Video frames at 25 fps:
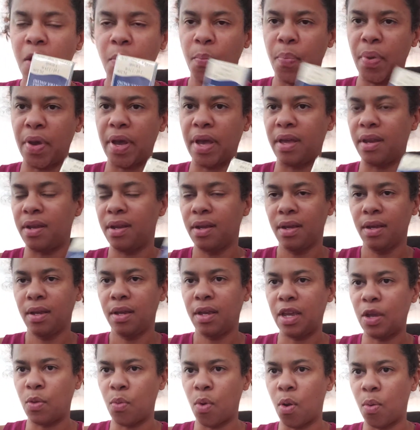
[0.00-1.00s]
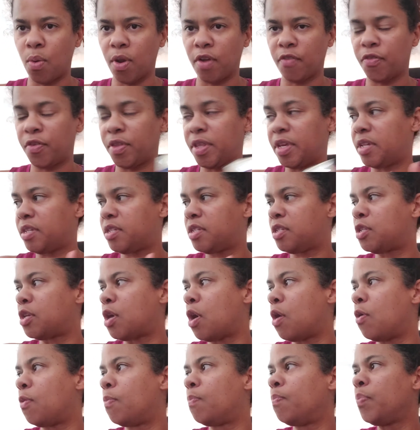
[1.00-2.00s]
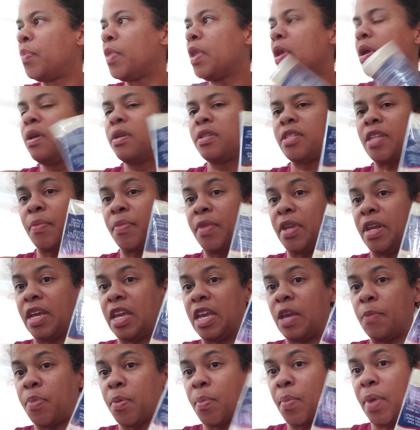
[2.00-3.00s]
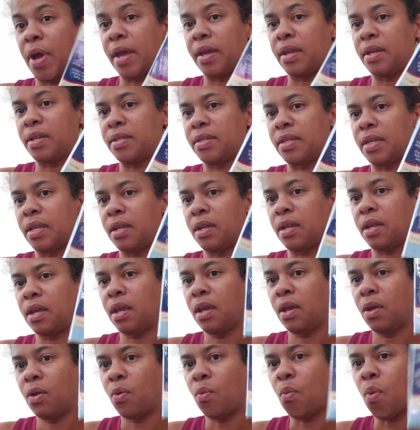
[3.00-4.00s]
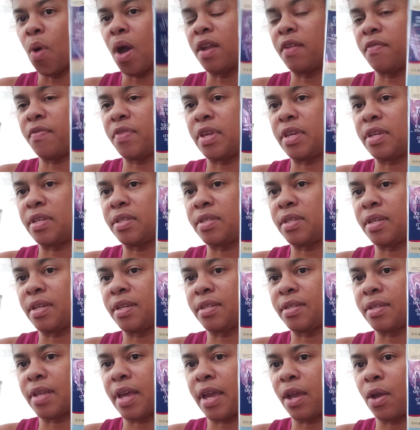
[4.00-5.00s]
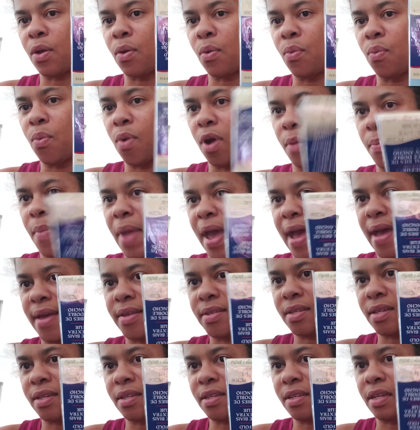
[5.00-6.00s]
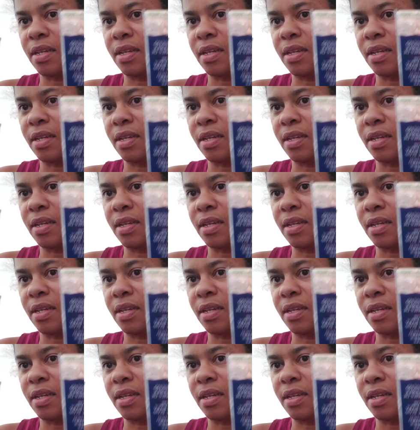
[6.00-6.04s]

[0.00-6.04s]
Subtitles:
but it won't work for this. So something to keep in mind is that one of these is like one mask.